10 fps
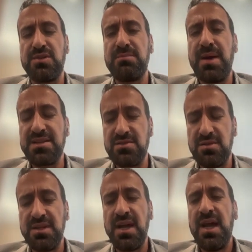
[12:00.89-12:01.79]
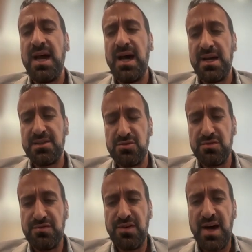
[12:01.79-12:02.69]
with MASLD
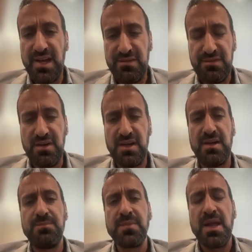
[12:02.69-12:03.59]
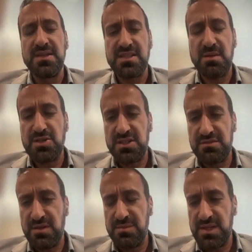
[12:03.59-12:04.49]
to 5
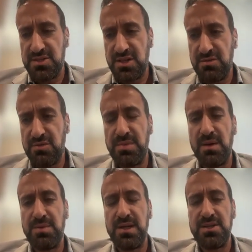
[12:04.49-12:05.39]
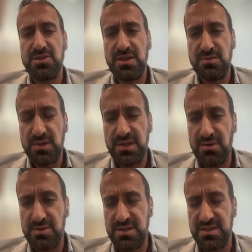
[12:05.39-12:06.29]
subjects from the general population
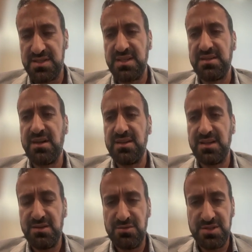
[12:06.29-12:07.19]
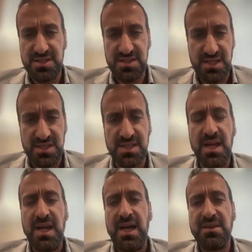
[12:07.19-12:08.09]
without steatotic liver disease.
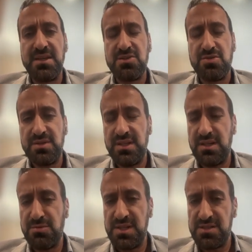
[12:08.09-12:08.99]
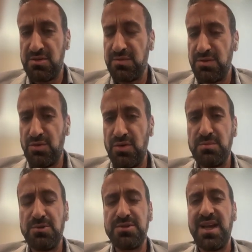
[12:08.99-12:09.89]
And they showed increased overall
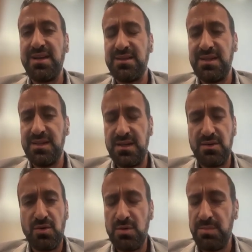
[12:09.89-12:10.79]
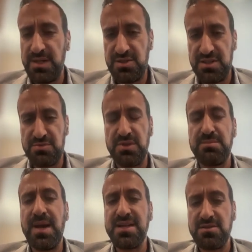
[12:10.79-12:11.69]
mortality in all patients with
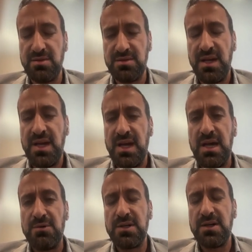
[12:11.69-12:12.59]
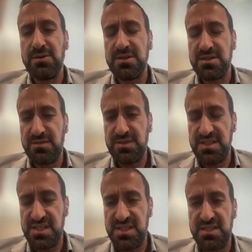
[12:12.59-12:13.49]
MASLD, regardless of
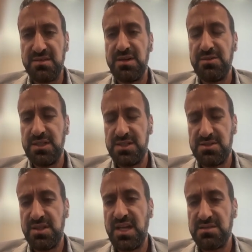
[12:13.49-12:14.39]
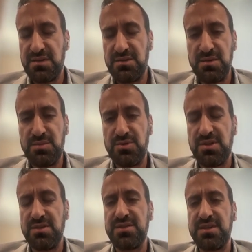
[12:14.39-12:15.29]
disease severity. So that's very
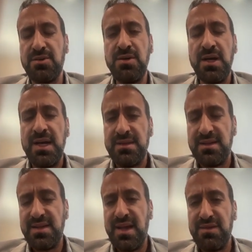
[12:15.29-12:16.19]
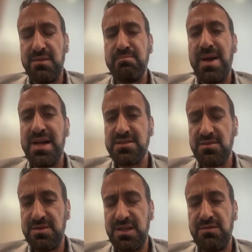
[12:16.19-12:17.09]
important to know, that having
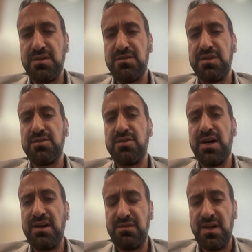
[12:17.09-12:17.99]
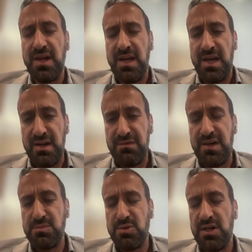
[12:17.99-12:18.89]
MASLD, even if you don't have
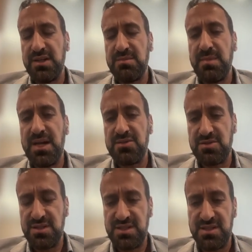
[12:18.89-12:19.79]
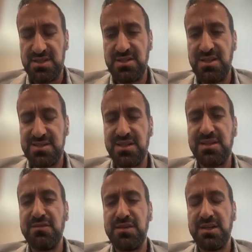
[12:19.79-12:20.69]
fibrotic MASH, this is still
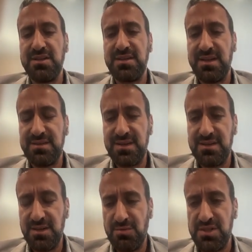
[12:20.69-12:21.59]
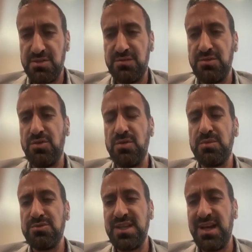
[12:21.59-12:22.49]
significant and can increase overall
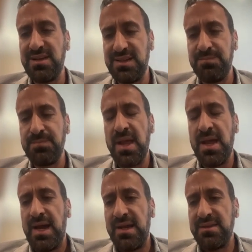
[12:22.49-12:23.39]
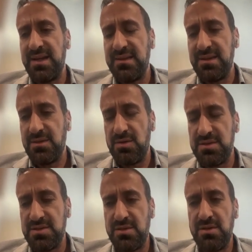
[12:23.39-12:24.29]
mortality. And then they
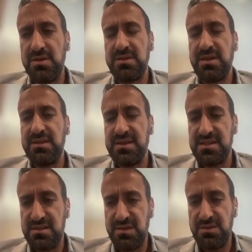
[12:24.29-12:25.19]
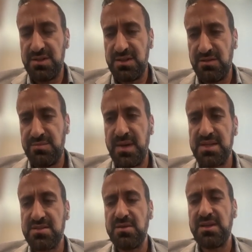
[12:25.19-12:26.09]
also looked at the severity of
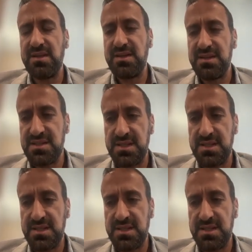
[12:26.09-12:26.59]
MASLD, and they